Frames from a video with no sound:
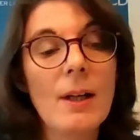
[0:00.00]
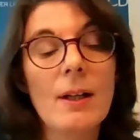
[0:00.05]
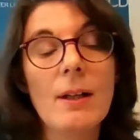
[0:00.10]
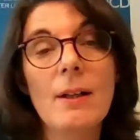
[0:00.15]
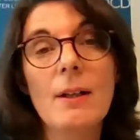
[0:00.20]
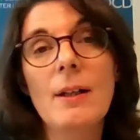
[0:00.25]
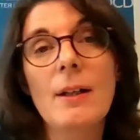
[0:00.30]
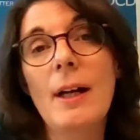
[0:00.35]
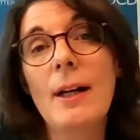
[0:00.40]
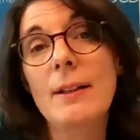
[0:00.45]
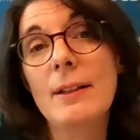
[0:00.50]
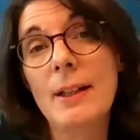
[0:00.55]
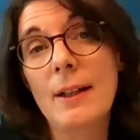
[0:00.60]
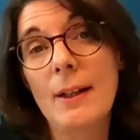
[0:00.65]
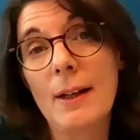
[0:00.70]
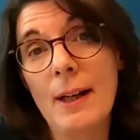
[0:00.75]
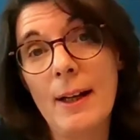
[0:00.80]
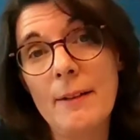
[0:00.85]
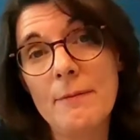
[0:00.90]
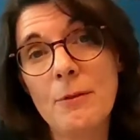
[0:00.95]

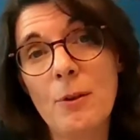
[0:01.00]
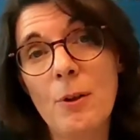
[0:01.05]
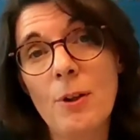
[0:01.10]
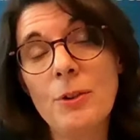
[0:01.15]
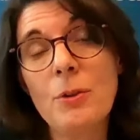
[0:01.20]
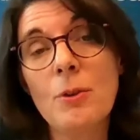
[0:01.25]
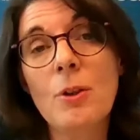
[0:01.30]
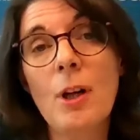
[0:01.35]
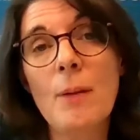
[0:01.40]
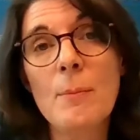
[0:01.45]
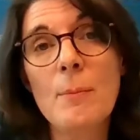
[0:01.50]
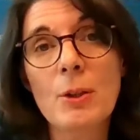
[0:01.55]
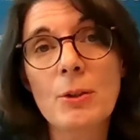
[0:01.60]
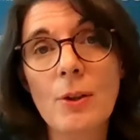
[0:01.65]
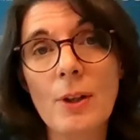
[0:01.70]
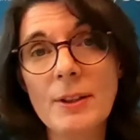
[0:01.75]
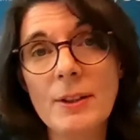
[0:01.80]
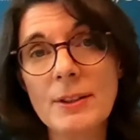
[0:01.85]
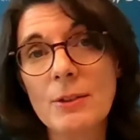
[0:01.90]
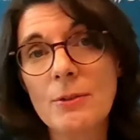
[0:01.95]
I have also come
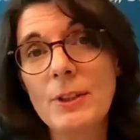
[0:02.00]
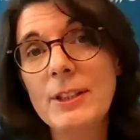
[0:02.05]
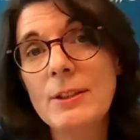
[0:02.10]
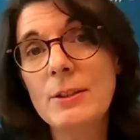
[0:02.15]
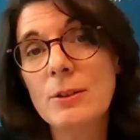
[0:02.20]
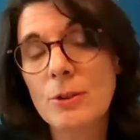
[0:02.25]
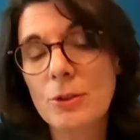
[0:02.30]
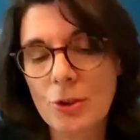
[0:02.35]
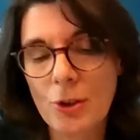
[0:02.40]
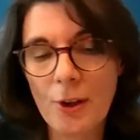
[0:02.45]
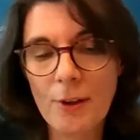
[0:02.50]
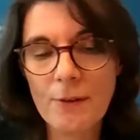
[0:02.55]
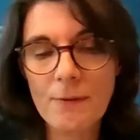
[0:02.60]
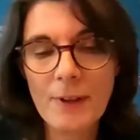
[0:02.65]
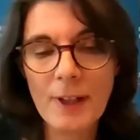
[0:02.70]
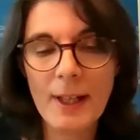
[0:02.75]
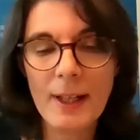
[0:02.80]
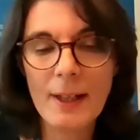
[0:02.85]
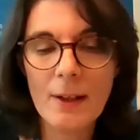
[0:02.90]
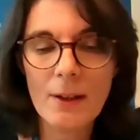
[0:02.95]
across a recent
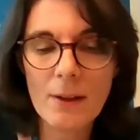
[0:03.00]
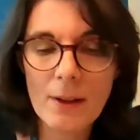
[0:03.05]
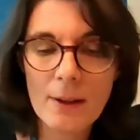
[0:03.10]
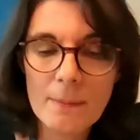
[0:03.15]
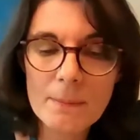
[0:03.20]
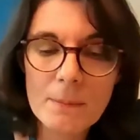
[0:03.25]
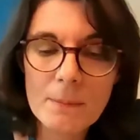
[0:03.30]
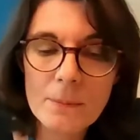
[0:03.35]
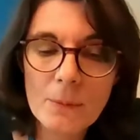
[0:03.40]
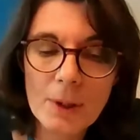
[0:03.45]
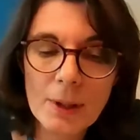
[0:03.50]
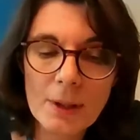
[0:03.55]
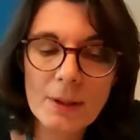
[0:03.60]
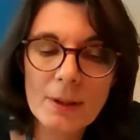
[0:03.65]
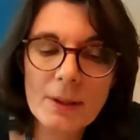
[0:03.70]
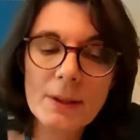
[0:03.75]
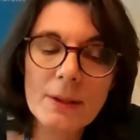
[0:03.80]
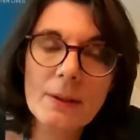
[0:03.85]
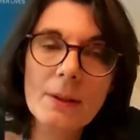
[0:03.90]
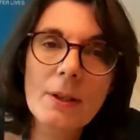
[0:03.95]
survey,
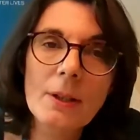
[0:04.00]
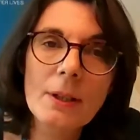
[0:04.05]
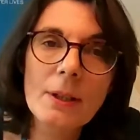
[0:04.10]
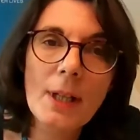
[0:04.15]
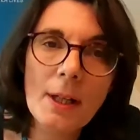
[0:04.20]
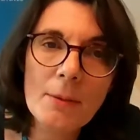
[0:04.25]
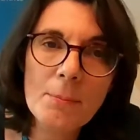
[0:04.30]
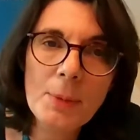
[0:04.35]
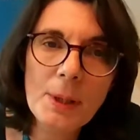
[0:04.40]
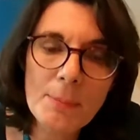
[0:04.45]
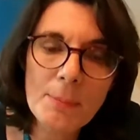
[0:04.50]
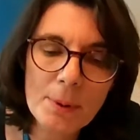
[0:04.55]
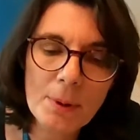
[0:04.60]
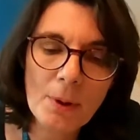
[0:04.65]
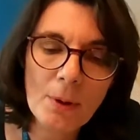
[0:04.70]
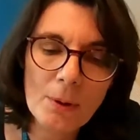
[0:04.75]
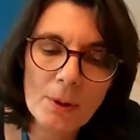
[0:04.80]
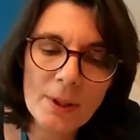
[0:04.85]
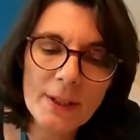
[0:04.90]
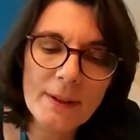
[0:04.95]
and young people,
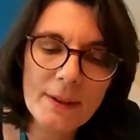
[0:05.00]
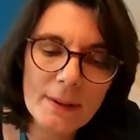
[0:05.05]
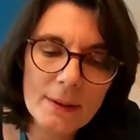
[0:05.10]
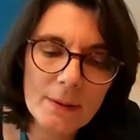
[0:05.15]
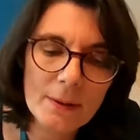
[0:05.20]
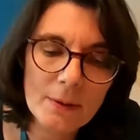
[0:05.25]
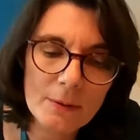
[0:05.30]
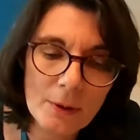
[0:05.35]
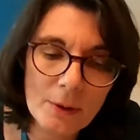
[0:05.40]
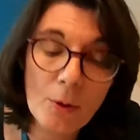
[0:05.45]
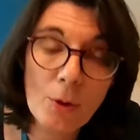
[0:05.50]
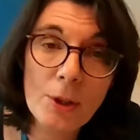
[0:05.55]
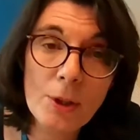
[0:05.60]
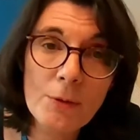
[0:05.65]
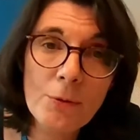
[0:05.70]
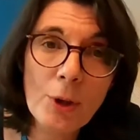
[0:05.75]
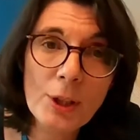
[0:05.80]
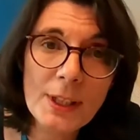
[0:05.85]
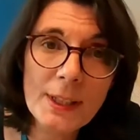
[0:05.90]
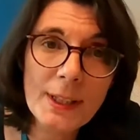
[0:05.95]
only
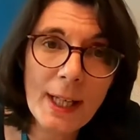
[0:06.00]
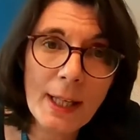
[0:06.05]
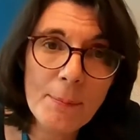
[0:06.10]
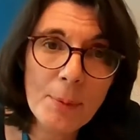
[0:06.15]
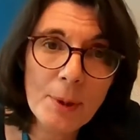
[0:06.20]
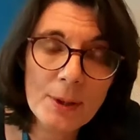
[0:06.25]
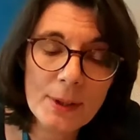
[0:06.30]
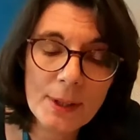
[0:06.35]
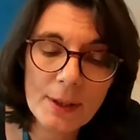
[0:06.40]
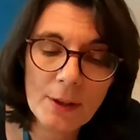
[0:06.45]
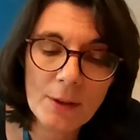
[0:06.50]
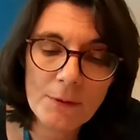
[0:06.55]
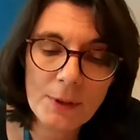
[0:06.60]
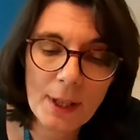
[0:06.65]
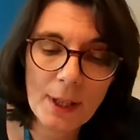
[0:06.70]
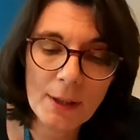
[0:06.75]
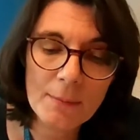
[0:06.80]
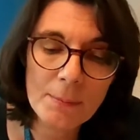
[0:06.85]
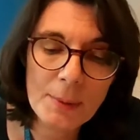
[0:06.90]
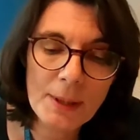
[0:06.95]
49% of
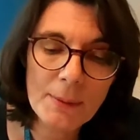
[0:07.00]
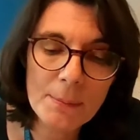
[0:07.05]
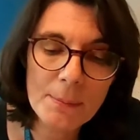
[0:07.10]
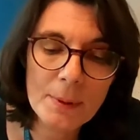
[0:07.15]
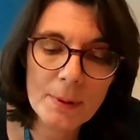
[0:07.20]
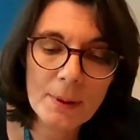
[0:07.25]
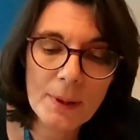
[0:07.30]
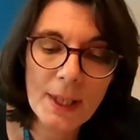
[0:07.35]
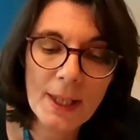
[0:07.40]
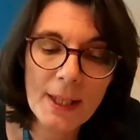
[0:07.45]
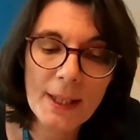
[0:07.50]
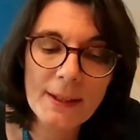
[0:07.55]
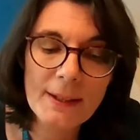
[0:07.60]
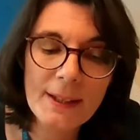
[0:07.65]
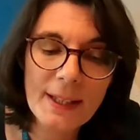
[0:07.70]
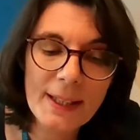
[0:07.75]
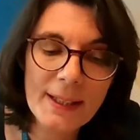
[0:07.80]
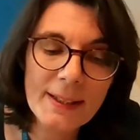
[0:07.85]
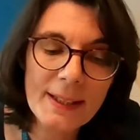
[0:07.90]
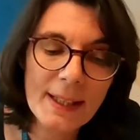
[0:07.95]
young people
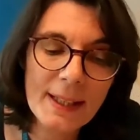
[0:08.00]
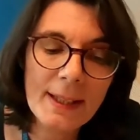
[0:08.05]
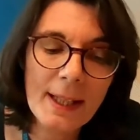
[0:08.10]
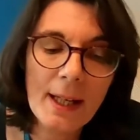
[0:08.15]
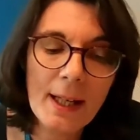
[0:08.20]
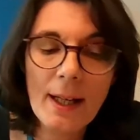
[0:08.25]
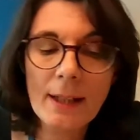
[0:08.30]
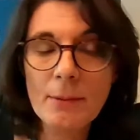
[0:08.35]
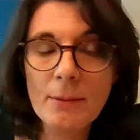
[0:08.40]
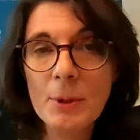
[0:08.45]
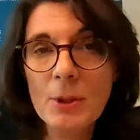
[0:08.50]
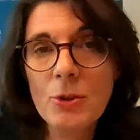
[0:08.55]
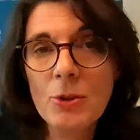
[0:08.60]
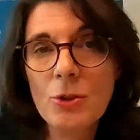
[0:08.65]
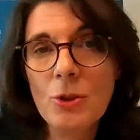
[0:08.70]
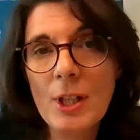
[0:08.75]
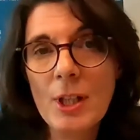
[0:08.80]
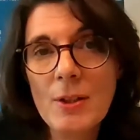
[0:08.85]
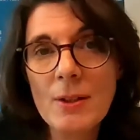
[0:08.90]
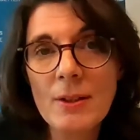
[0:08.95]
think that their
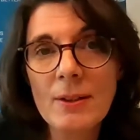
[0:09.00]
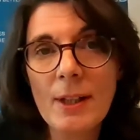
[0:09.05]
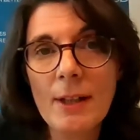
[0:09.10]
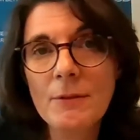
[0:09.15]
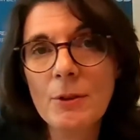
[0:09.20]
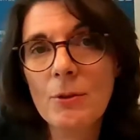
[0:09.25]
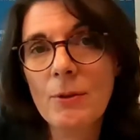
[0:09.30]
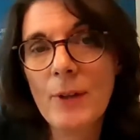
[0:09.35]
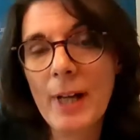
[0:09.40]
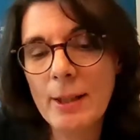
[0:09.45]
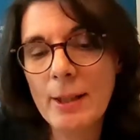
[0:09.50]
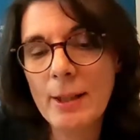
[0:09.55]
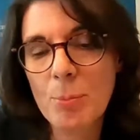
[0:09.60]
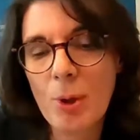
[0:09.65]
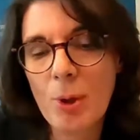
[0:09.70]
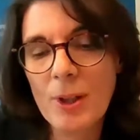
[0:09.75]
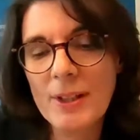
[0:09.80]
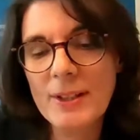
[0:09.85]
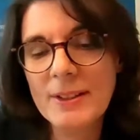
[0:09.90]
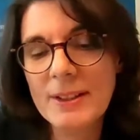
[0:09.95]
administrations have the right
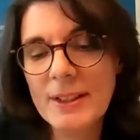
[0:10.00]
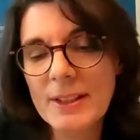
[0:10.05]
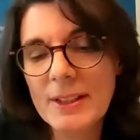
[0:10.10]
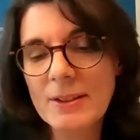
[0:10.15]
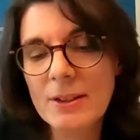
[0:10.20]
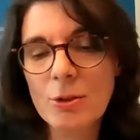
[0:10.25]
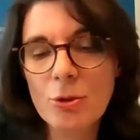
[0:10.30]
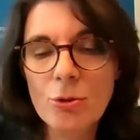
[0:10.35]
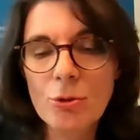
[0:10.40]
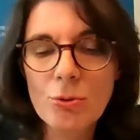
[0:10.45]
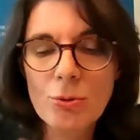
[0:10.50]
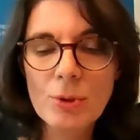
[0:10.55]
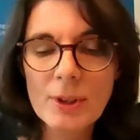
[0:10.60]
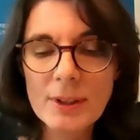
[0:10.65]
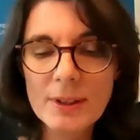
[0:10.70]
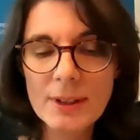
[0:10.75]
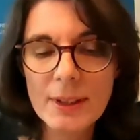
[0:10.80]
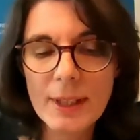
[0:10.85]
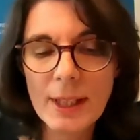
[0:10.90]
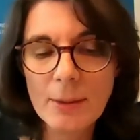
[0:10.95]
policies and
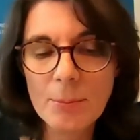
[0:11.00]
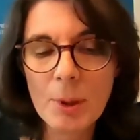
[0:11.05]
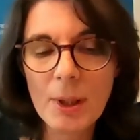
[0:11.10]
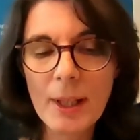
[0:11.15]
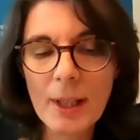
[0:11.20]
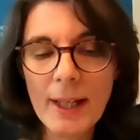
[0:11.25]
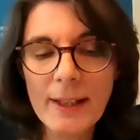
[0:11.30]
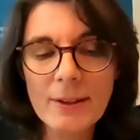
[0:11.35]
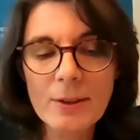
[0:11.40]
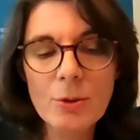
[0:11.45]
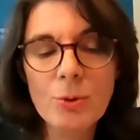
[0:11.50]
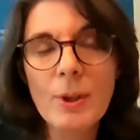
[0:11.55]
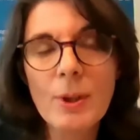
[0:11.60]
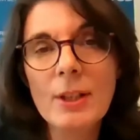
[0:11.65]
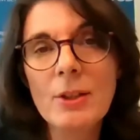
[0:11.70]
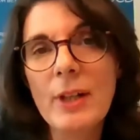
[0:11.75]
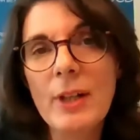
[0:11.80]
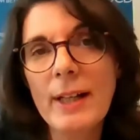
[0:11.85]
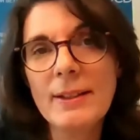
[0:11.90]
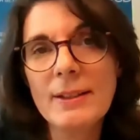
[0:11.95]
tools at place to
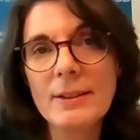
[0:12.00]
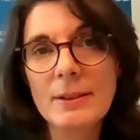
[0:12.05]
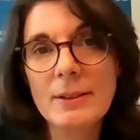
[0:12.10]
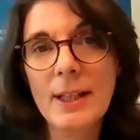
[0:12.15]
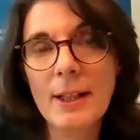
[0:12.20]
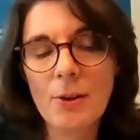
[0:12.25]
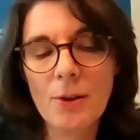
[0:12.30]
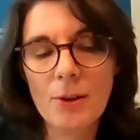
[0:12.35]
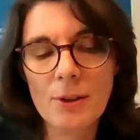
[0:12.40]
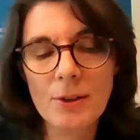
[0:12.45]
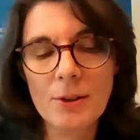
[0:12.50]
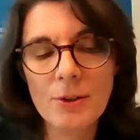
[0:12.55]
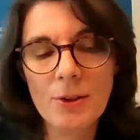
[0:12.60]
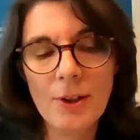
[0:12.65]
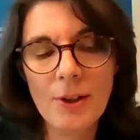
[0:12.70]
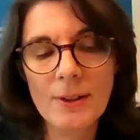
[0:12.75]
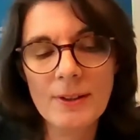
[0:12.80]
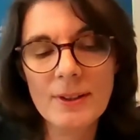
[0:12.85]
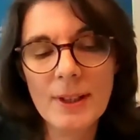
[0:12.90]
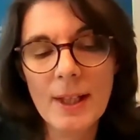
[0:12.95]
address their
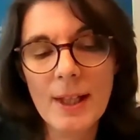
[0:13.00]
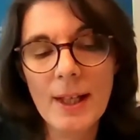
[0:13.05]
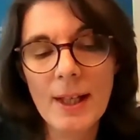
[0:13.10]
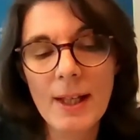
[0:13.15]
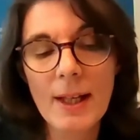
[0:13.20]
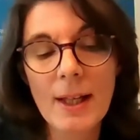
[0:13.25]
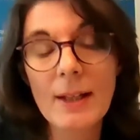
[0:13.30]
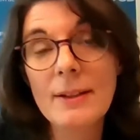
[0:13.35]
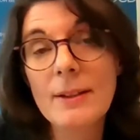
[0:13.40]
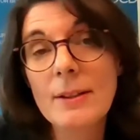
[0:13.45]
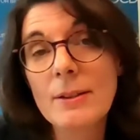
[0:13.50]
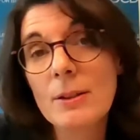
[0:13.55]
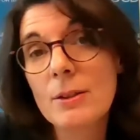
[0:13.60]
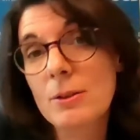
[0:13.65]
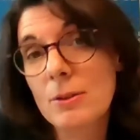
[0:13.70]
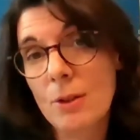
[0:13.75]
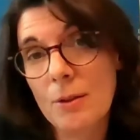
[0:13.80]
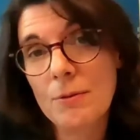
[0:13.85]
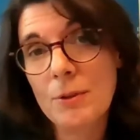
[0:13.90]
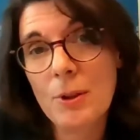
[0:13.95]
concerns. This
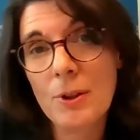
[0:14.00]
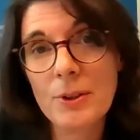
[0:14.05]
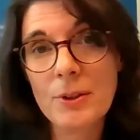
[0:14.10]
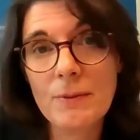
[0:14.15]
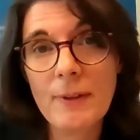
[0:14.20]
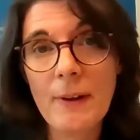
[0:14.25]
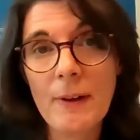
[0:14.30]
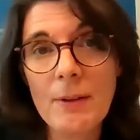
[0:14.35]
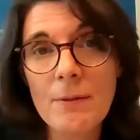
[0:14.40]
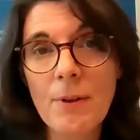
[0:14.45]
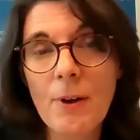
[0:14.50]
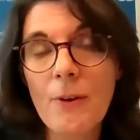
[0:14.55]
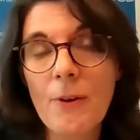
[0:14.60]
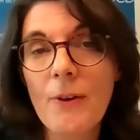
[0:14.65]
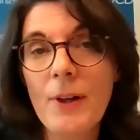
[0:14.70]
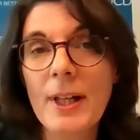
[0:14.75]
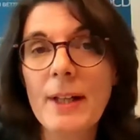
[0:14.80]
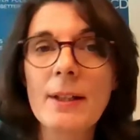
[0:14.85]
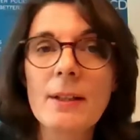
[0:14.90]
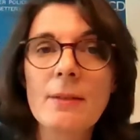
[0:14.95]
is, of course, very worrying.